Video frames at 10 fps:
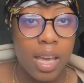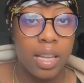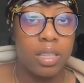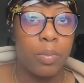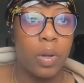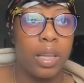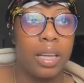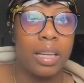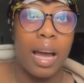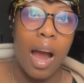It's about like
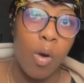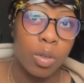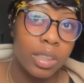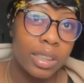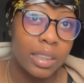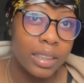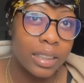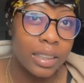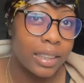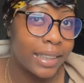an hour
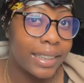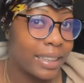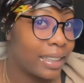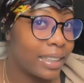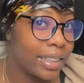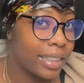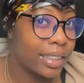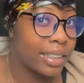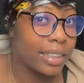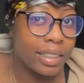
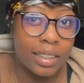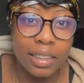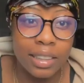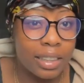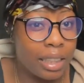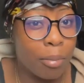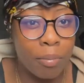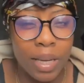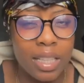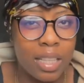and some
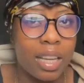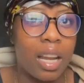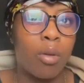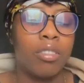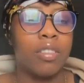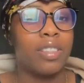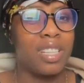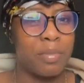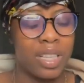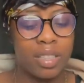minutes, like an hour
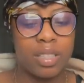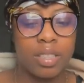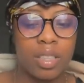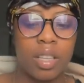15 minutes.